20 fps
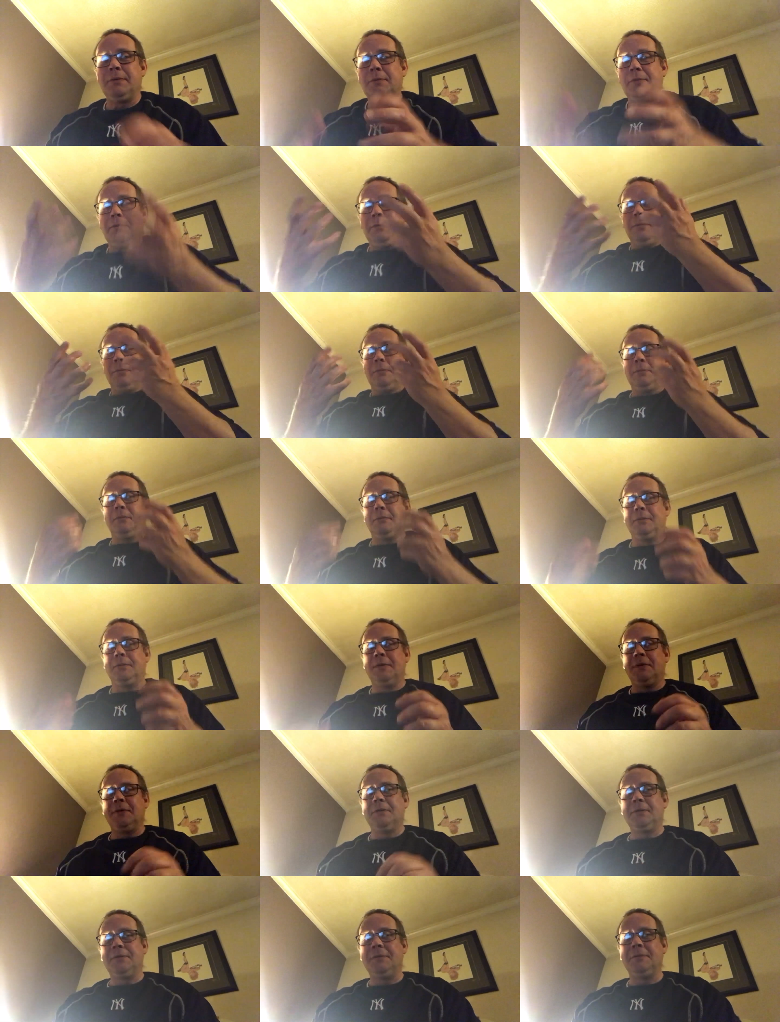
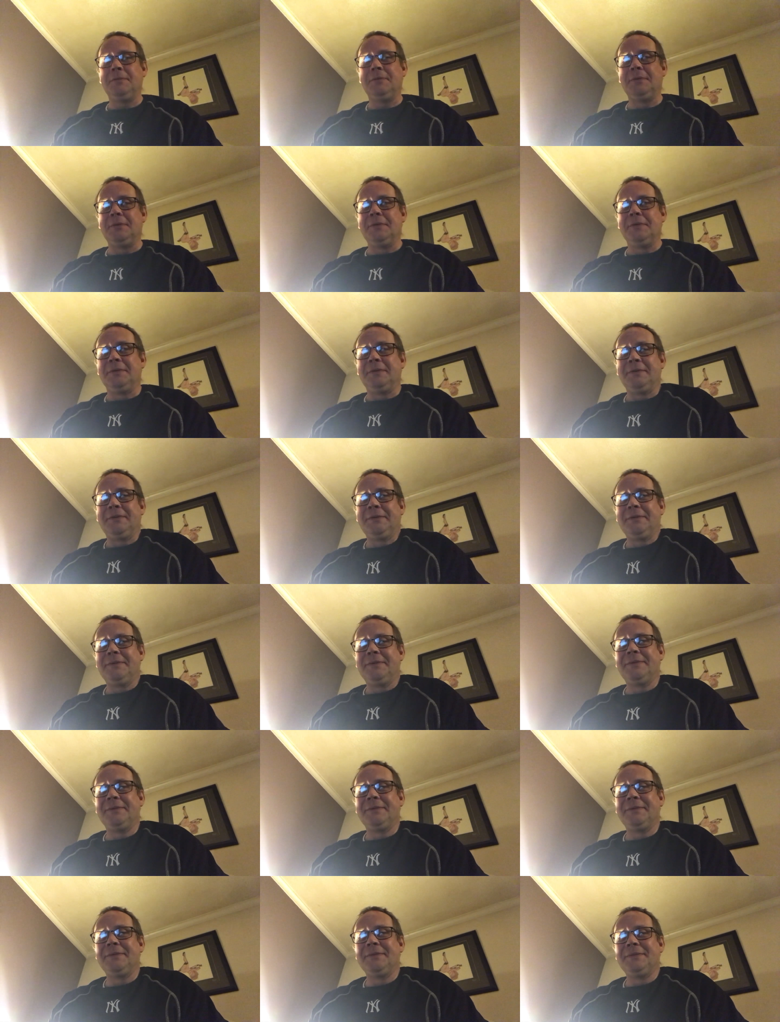
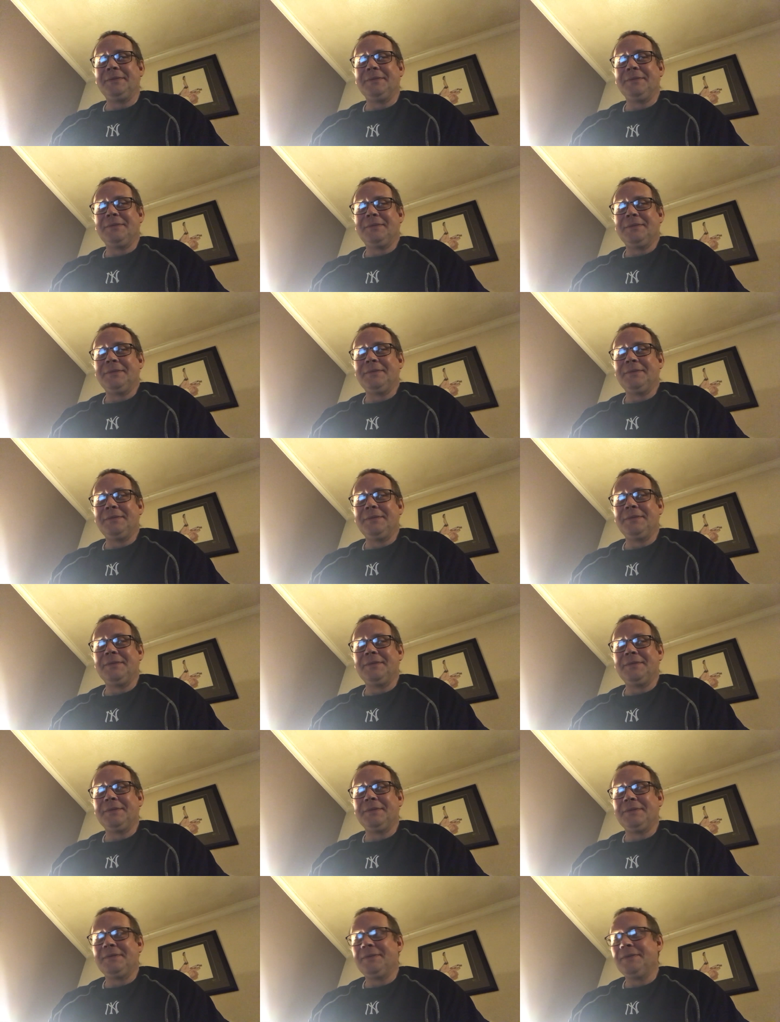
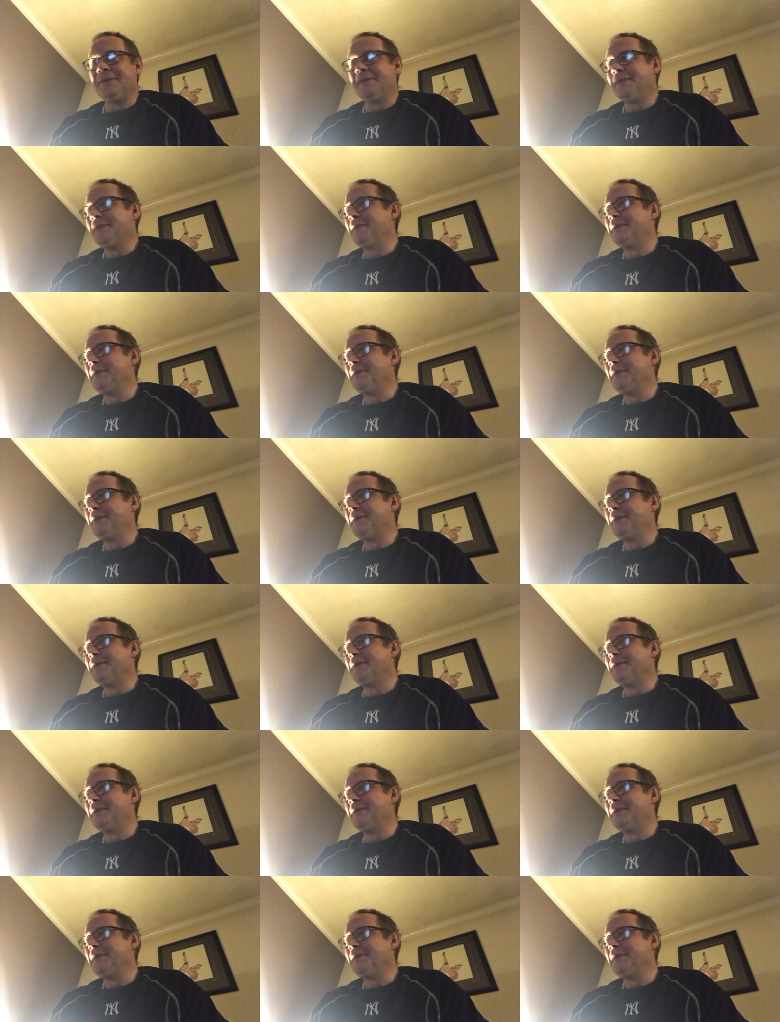(no one is talking)